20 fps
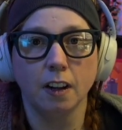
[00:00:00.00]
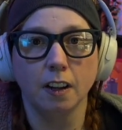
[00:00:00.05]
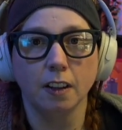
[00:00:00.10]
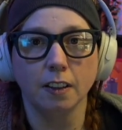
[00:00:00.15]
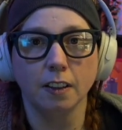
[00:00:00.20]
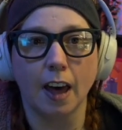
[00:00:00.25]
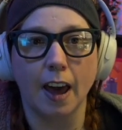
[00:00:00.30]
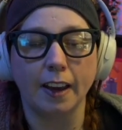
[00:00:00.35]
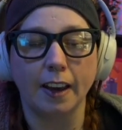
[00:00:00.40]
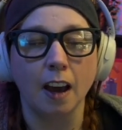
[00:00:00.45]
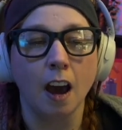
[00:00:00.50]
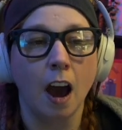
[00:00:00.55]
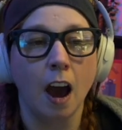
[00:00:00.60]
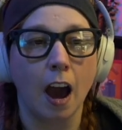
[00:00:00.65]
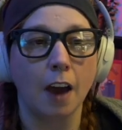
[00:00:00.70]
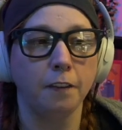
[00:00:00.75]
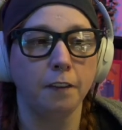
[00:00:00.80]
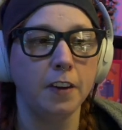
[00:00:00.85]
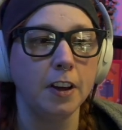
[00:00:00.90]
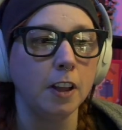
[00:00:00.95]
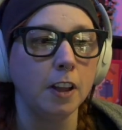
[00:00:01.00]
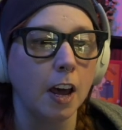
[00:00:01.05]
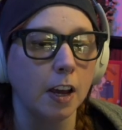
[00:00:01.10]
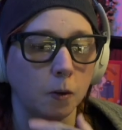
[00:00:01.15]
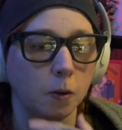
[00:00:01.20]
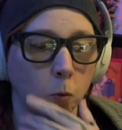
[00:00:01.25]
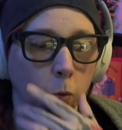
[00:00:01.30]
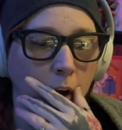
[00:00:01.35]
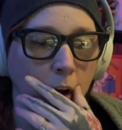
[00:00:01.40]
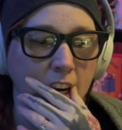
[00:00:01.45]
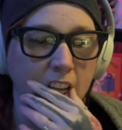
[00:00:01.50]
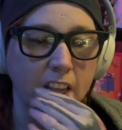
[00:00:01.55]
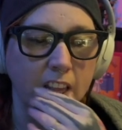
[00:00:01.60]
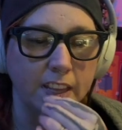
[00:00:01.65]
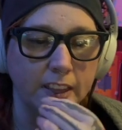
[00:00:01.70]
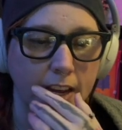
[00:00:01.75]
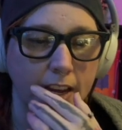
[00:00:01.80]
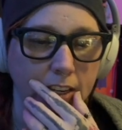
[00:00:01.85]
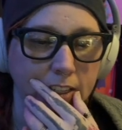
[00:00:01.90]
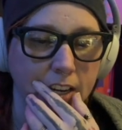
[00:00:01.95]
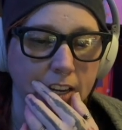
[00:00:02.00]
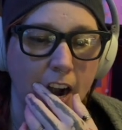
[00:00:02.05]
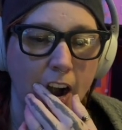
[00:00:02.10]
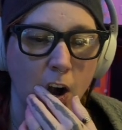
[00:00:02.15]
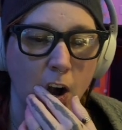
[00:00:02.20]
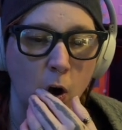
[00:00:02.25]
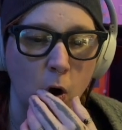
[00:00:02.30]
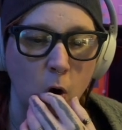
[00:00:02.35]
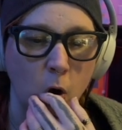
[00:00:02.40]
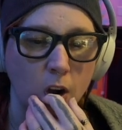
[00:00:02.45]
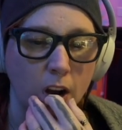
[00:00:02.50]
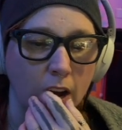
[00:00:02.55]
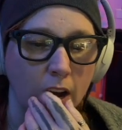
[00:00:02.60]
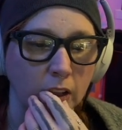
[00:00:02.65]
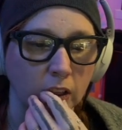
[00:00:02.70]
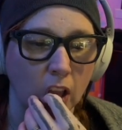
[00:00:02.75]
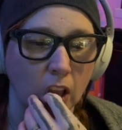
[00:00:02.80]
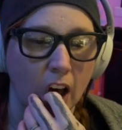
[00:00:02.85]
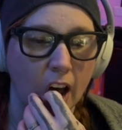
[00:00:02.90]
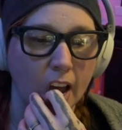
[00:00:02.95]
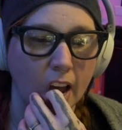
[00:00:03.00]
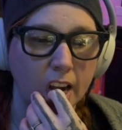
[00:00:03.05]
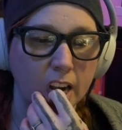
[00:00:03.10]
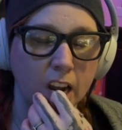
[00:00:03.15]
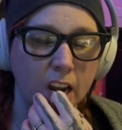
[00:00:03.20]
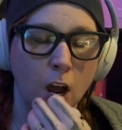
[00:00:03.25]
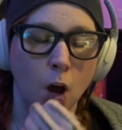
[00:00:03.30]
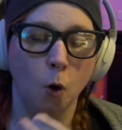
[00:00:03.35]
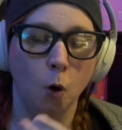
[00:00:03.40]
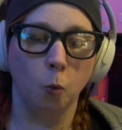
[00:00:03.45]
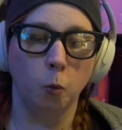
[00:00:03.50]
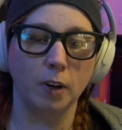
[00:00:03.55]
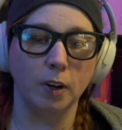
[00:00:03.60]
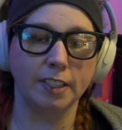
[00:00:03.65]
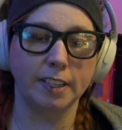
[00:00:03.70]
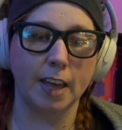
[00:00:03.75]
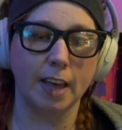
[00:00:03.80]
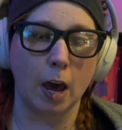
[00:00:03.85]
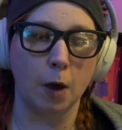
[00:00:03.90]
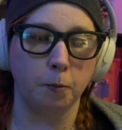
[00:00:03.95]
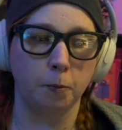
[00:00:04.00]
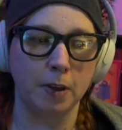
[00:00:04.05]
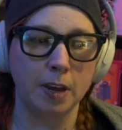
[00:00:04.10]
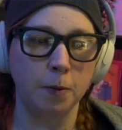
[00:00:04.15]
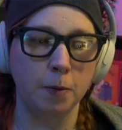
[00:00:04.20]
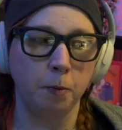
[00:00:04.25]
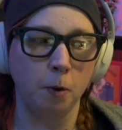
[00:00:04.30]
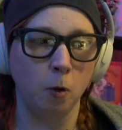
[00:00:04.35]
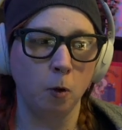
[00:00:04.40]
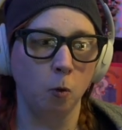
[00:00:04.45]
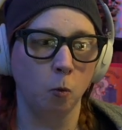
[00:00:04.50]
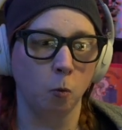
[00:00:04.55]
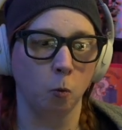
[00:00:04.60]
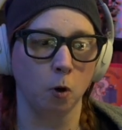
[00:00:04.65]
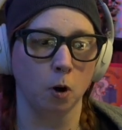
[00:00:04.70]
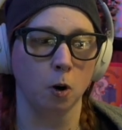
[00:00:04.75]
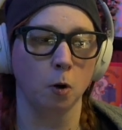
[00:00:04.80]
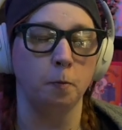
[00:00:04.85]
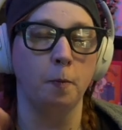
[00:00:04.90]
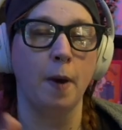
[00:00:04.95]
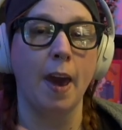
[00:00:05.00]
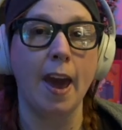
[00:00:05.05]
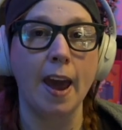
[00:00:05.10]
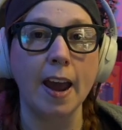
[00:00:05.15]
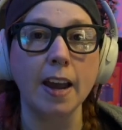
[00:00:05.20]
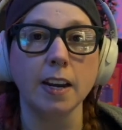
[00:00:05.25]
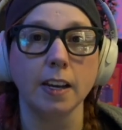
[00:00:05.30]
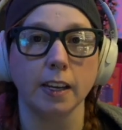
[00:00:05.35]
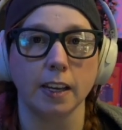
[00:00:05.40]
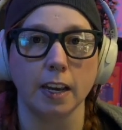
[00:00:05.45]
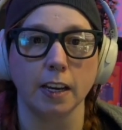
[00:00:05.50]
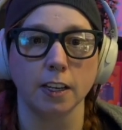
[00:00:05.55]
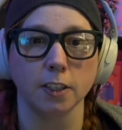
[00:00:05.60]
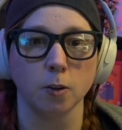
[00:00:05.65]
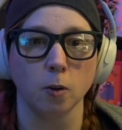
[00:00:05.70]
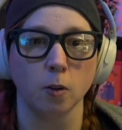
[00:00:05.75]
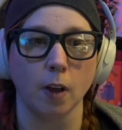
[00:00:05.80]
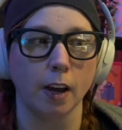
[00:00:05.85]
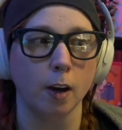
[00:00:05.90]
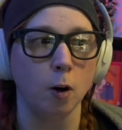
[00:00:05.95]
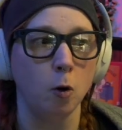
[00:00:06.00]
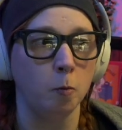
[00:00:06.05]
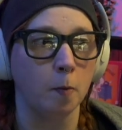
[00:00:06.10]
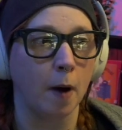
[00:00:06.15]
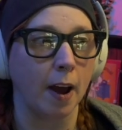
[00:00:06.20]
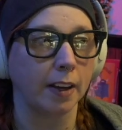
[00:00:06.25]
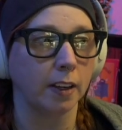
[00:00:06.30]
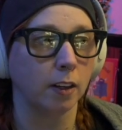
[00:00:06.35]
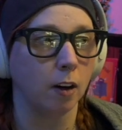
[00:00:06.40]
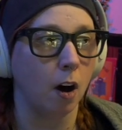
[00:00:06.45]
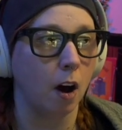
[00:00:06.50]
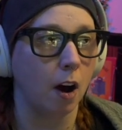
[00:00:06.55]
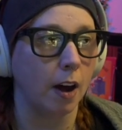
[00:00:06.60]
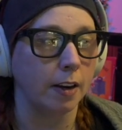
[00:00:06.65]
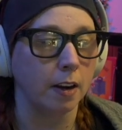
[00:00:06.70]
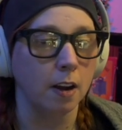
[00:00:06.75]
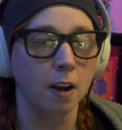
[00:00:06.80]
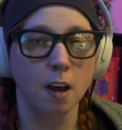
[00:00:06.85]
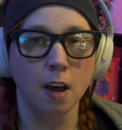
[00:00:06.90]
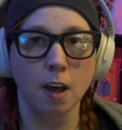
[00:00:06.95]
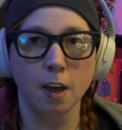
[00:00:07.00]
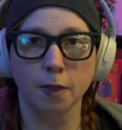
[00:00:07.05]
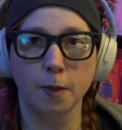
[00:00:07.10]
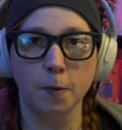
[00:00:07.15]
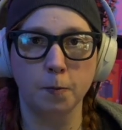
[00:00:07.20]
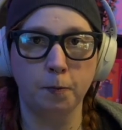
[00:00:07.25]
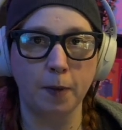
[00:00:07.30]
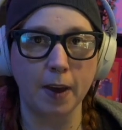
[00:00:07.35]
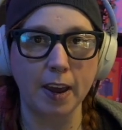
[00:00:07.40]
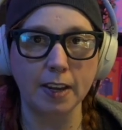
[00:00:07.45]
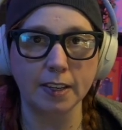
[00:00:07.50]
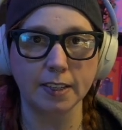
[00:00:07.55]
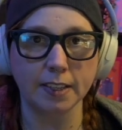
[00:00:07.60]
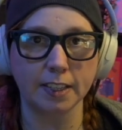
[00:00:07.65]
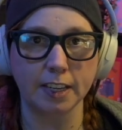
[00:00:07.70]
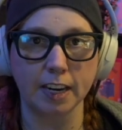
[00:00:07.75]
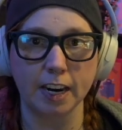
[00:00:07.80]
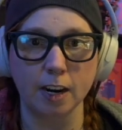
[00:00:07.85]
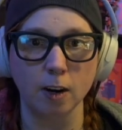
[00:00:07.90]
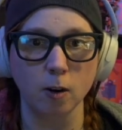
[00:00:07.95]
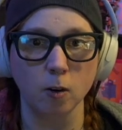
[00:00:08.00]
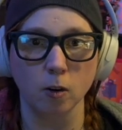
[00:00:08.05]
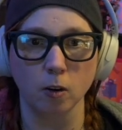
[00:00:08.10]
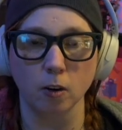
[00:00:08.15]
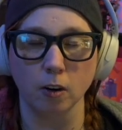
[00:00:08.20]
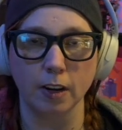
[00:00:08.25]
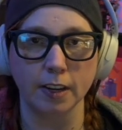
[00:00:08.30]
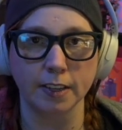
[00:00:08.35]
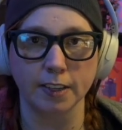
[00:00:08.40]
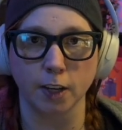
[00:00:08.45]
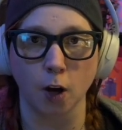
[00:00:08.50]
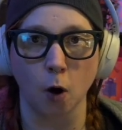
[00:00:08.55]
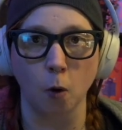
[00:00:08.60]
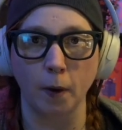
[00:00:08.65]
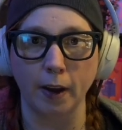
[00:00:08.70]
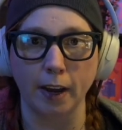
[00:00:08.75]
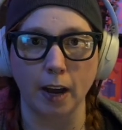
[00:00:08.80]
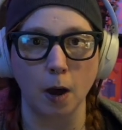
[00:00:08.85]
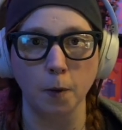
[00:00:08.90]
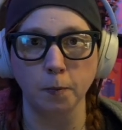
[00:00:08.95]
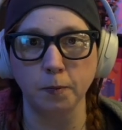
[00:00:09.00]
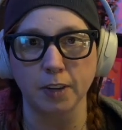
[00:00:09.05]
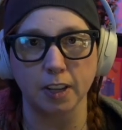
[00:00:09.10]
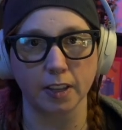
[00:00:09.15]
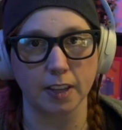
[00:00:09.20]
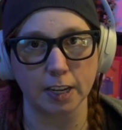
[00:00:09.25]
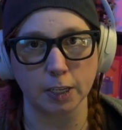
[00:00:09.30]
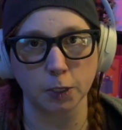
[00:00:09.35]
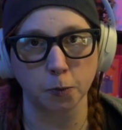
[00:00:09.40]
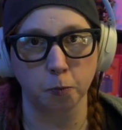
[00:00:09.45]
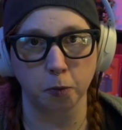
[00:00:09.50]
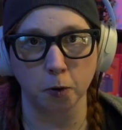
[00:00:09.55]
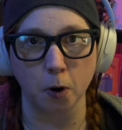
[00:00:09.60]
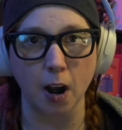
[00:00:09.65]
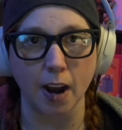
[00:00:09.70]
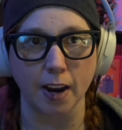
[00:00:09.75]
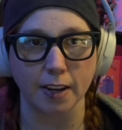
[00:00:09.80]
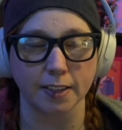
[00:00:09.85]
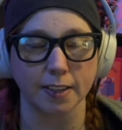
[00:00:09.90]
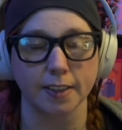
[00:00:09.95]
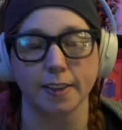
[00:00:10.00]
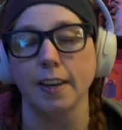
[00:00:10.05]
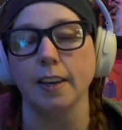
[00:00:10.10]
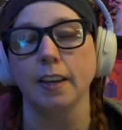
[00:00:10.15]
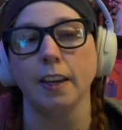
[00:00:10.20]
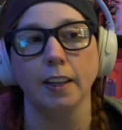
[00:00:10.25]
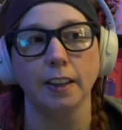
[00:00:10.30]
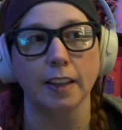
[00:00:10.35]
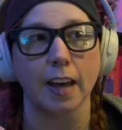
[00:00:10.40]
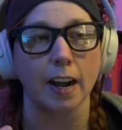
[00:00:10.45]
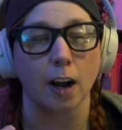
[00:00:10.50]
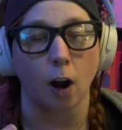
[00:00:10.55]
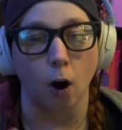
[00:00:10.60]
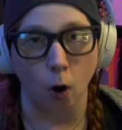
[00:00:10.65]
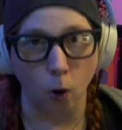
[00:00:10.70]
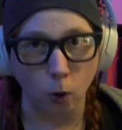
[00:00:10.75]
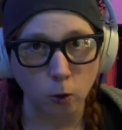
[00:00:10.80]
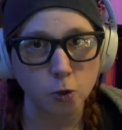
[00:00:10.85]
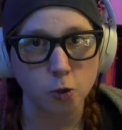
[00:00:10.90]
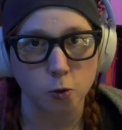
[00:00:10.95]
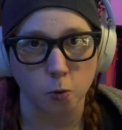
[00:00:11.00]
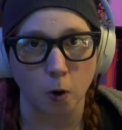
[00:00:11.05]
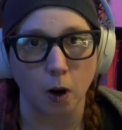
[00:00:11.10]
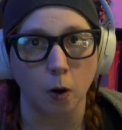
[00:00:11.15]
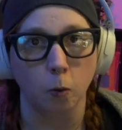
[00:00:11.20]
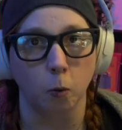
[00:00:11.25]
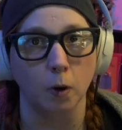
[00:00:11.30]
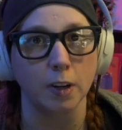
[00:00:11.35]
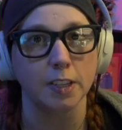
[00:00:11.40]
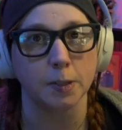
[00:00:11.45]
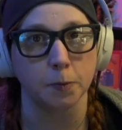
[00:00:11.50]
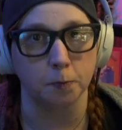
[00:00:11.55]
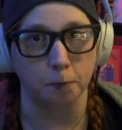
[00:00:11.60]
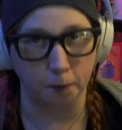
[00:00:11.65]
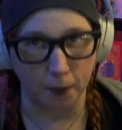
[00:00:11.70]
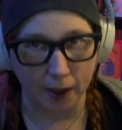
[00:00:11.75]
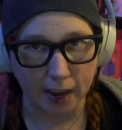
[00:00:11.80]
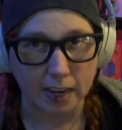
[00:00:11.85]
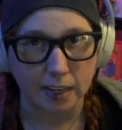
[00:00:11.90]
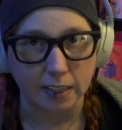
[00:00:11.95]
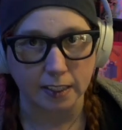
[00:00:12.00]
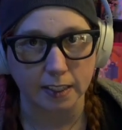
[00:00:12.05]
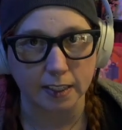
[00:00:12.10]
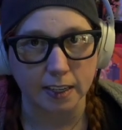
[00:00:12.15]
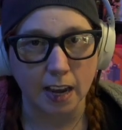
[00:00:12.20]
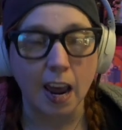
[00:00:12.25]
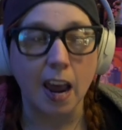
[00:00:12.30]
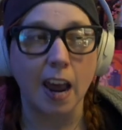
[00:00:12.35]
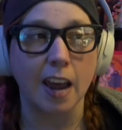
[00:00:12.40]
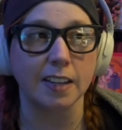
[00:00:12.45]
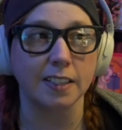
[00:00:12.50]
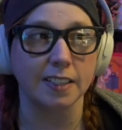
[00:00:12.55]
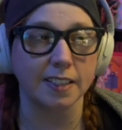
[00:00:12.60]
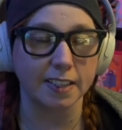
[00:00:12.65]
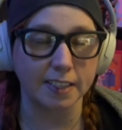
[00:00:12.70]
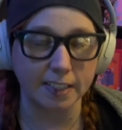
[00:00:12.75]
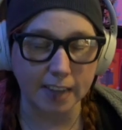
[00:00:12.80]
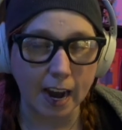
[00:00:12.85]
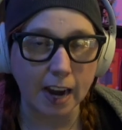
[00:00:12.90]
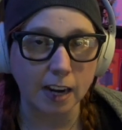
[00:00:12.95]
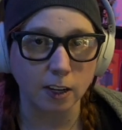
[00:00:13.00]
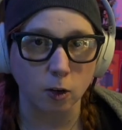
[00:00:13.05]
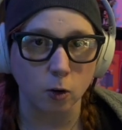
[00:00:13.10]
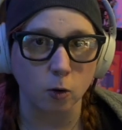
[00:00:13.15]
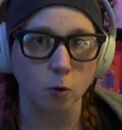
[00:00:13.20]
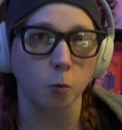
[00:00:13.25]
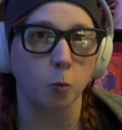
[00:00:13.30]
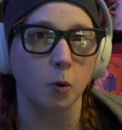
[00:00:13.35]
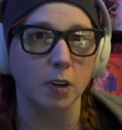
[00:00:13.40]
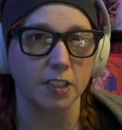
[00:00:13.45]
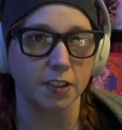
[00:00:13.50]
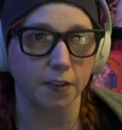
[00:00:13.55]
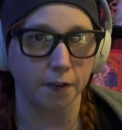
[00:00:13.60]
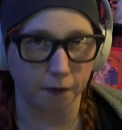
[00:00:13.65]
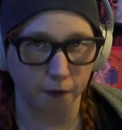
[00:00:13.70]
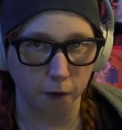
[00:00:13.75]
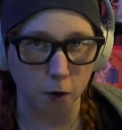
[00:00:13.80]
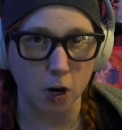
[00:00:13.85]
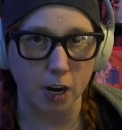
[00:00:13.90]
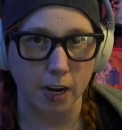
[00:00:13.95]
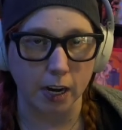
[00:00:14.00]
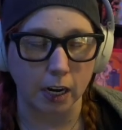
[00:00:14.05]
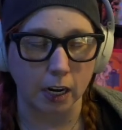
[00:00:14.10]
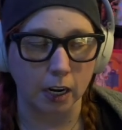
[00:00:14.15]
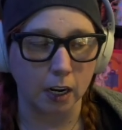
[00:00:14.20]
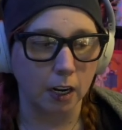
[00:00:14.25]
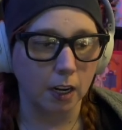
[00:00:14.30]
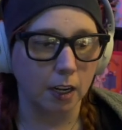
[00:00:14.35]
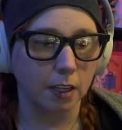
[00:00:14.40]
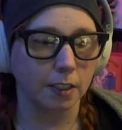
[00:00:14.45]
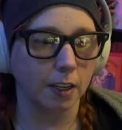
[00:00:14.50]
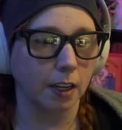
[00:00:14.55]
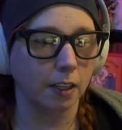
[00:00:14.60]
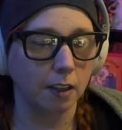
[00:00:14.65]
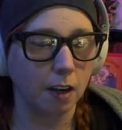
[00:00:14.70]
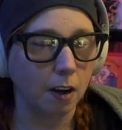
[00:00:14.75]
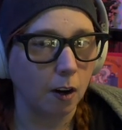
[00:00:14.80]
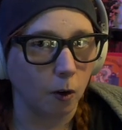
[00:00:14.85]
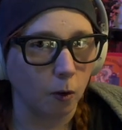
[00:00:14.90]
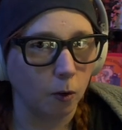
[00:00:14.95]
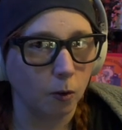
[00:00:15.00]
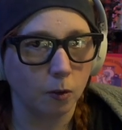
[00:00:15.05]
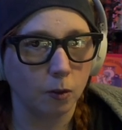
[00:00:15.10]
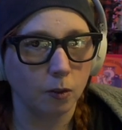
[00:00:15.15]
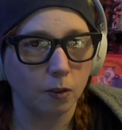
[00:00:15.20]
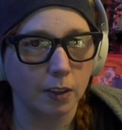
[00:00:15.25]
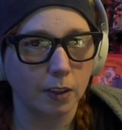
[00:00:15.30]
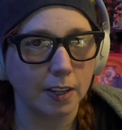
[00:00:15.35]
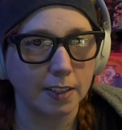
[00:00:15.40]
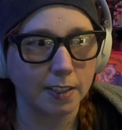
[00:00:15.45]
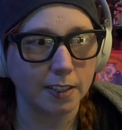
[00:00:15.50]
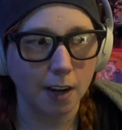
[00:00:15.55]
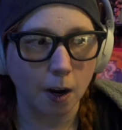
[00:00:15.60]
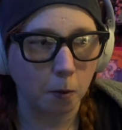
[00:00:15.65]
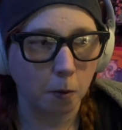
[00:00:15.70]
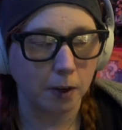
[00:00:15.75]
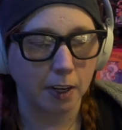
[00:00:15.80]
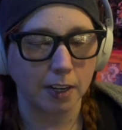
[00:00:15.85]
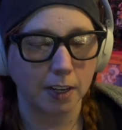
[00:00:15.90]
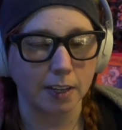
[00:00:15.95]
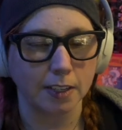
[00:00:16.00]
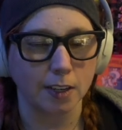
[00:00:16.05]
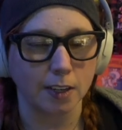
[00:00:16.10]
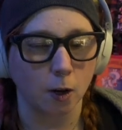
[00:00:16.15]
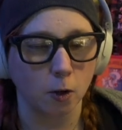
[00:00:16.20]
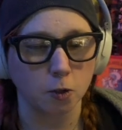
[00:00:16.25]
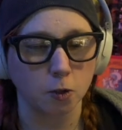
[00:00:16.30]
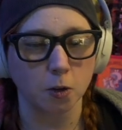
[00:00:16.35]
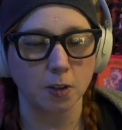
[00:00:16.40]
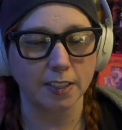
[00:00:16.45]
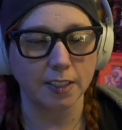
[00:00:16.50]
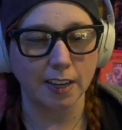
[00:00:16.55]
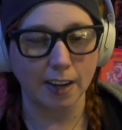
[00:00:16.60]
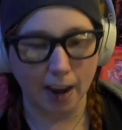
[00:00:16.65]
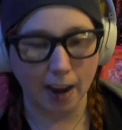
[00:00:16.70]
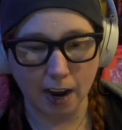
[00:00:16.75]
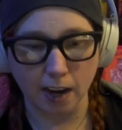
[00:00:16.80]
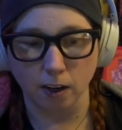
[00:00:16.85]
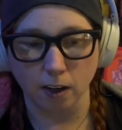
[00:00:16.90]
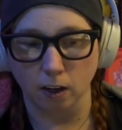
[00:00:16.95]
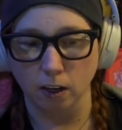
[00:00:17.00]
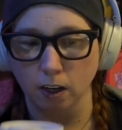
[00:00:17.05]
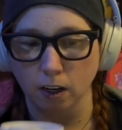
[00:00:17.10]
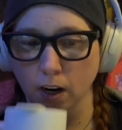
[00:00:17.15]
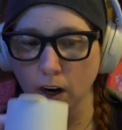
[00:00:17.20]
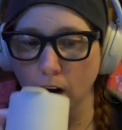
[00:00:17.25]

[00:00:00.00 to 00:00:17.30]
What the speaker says: Like, I feel like one of the things that I heard a lot was that people were panicking because they're like, oh my God, the base tier is going up to this price, thinking that Ultra was base and Standard was free. It's like, no, that's not what it is. Ultra is an add-on.